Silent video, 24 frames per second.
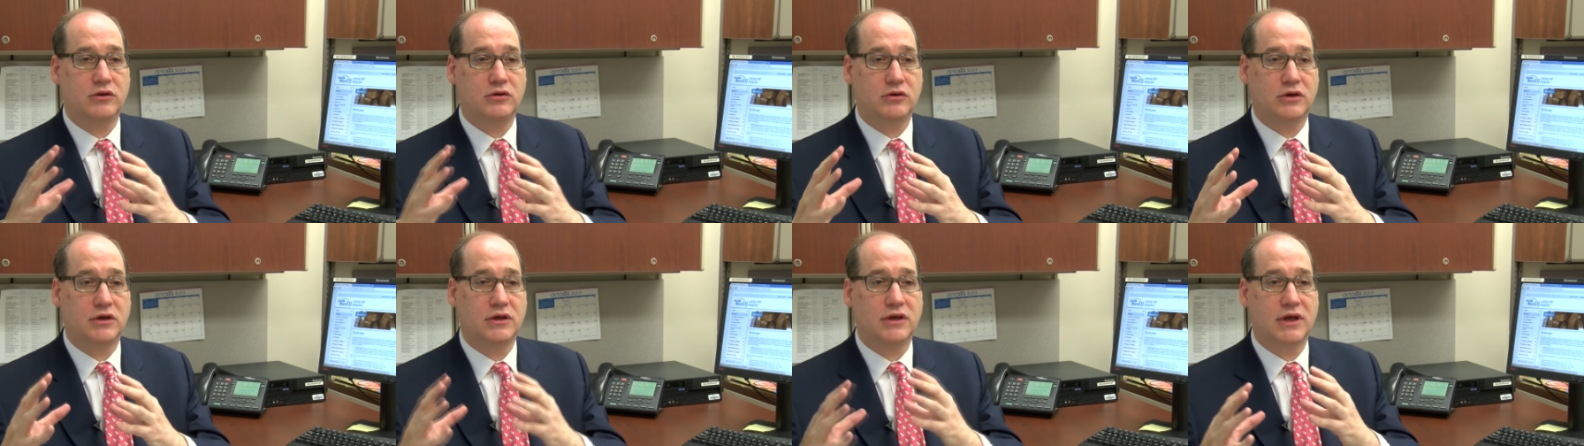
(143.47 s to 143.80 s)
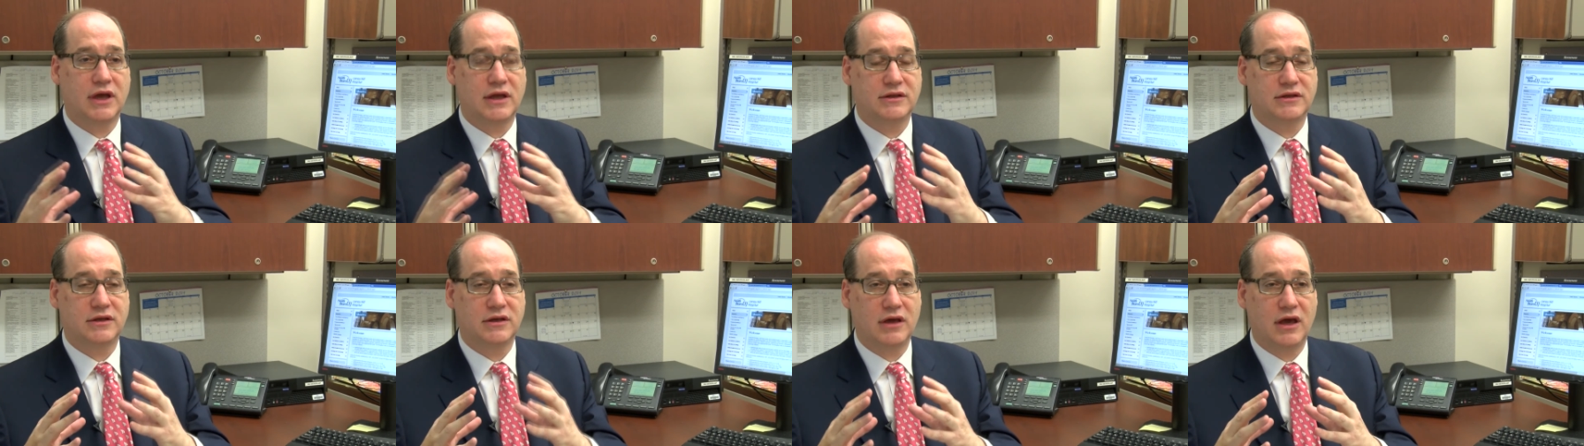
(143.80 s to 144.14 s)
you can
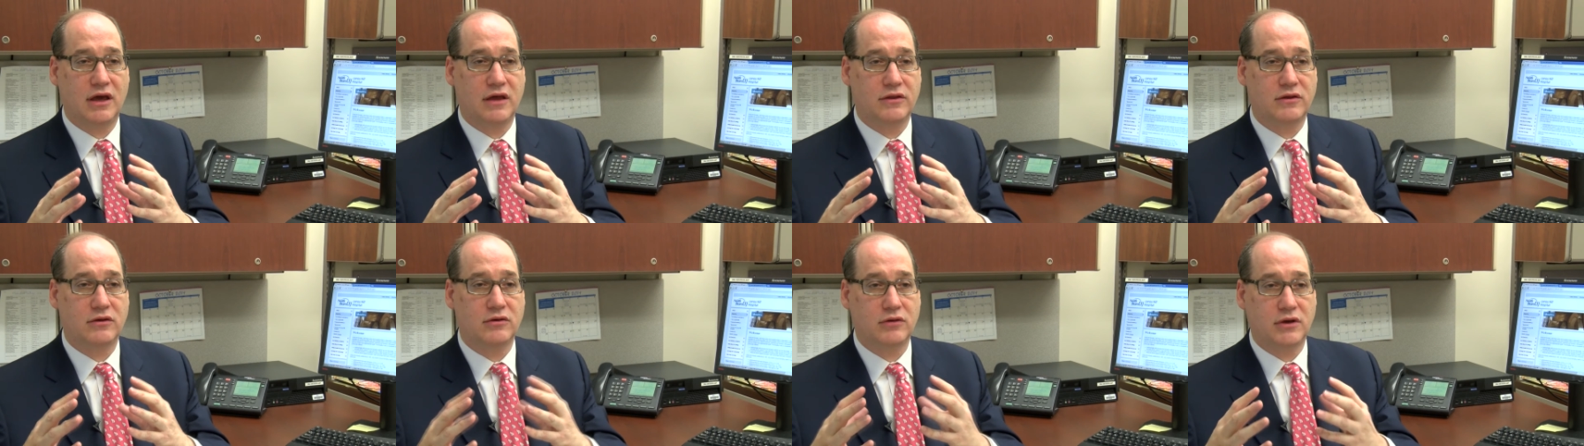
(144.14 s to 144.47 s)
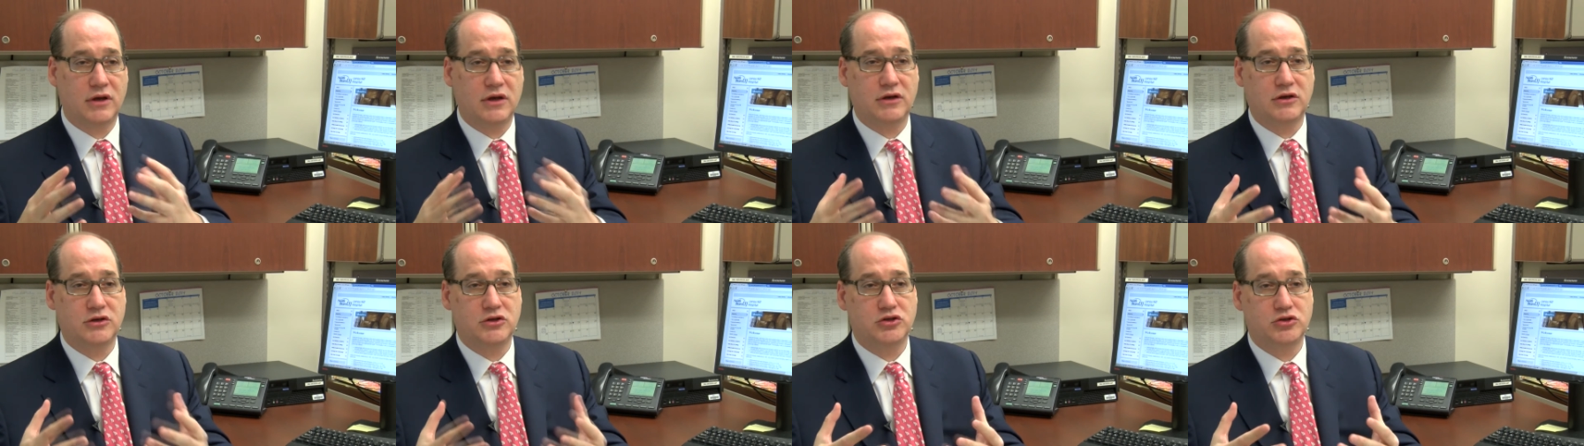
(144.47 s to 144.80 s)
get together
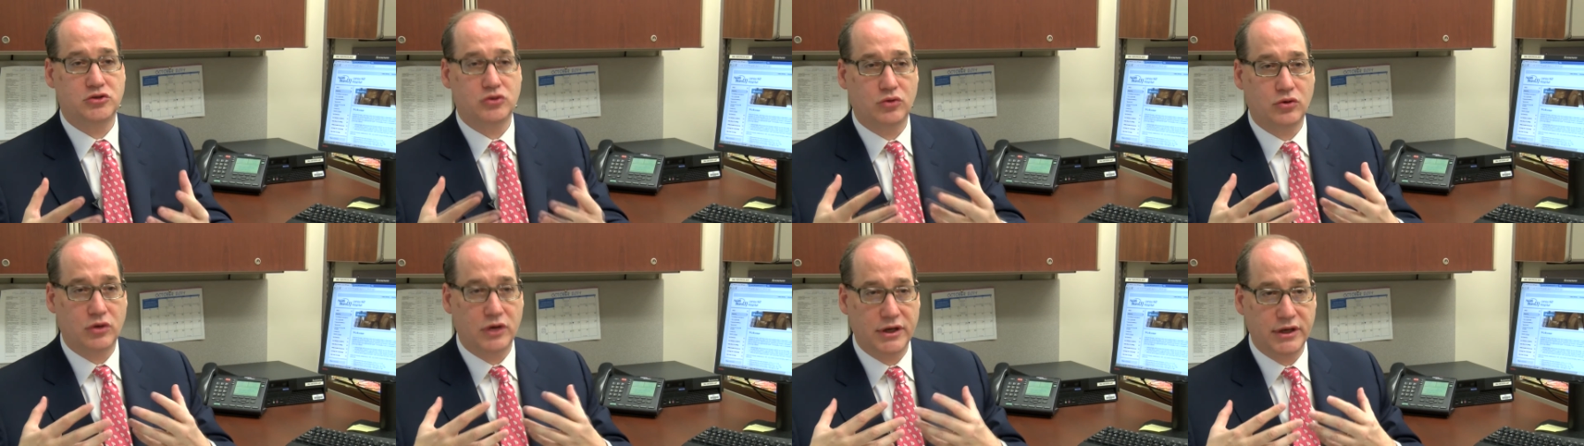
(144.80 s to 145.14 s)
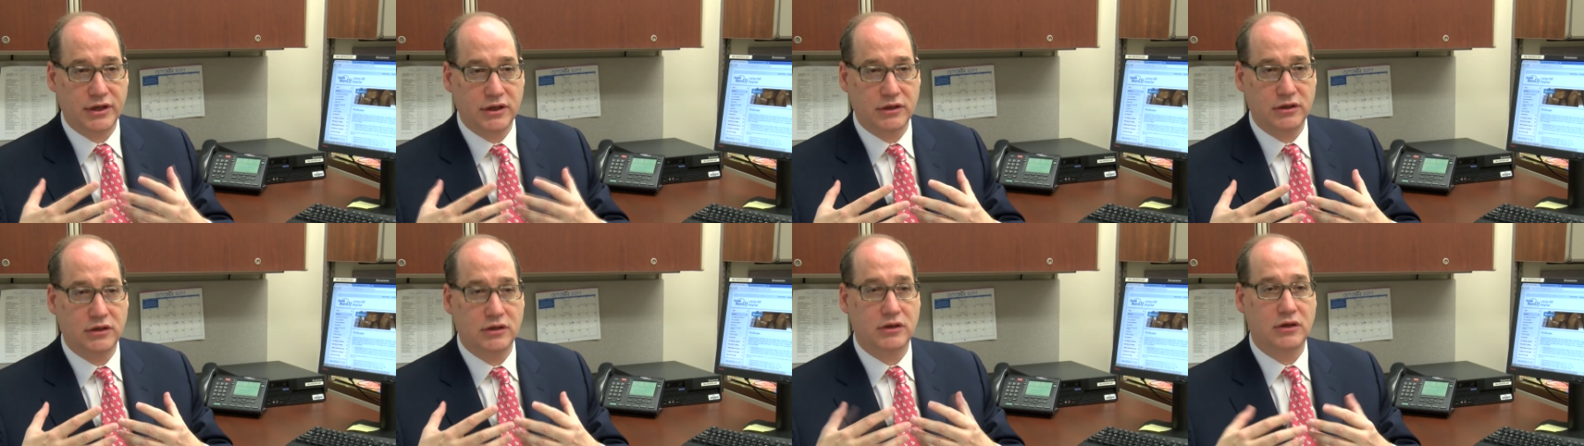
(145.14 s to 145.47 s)
and
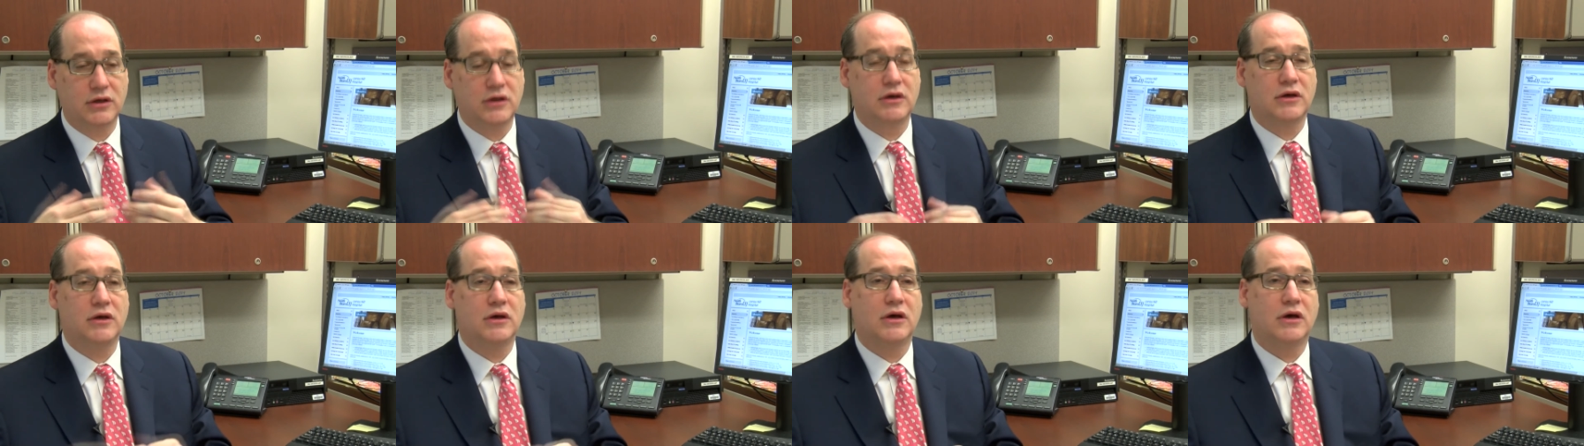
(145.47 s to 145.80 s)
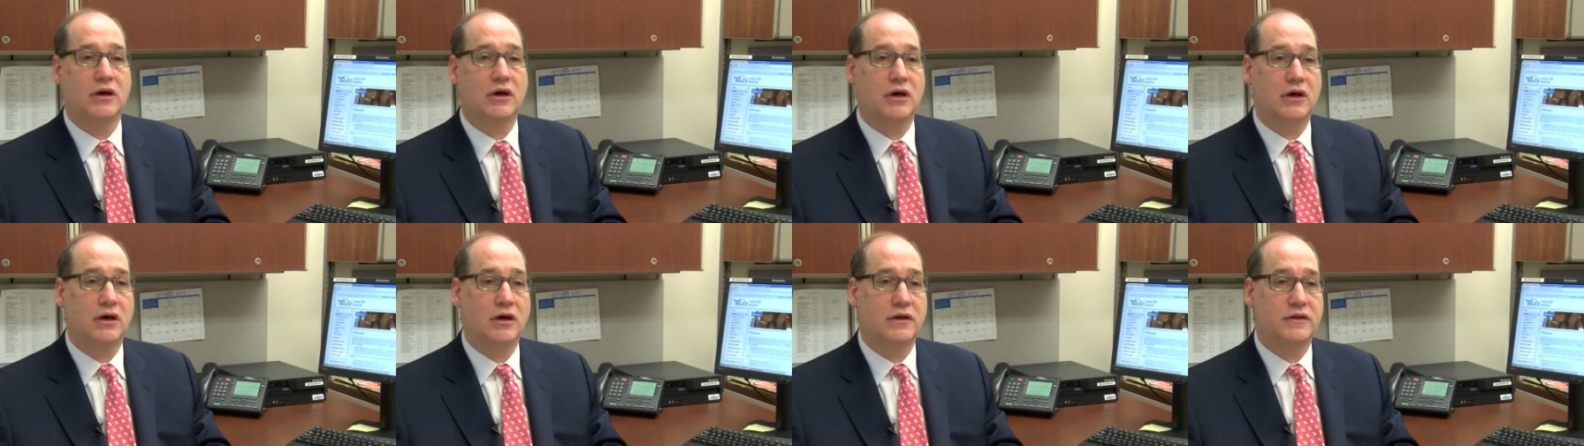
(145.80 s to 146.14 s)
enjoy
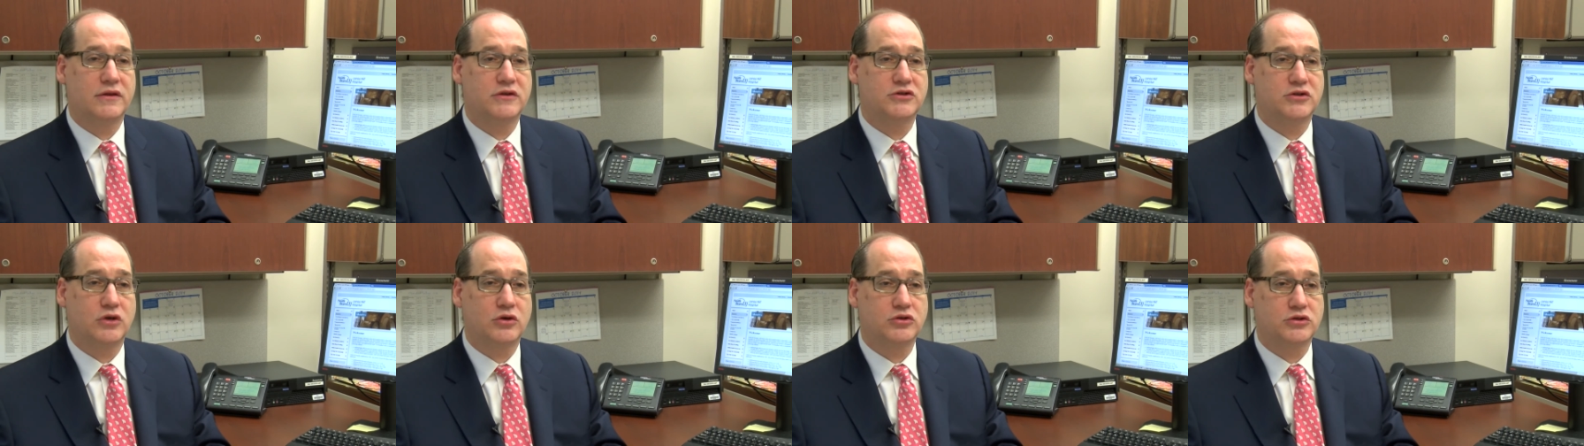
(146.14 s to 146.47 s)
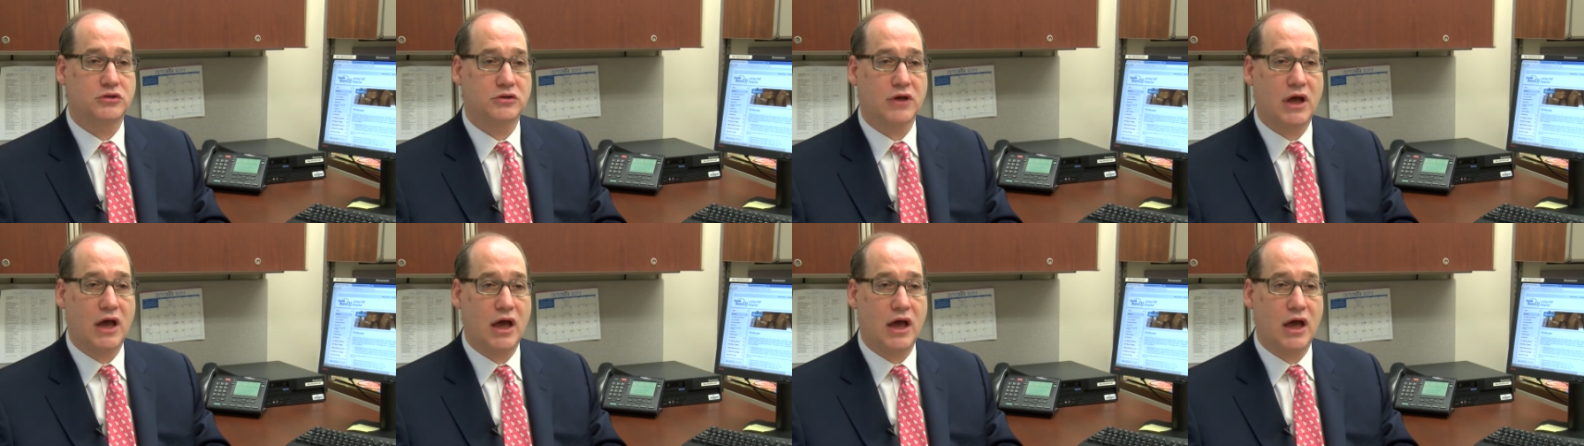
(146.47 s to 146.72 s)
uh, the social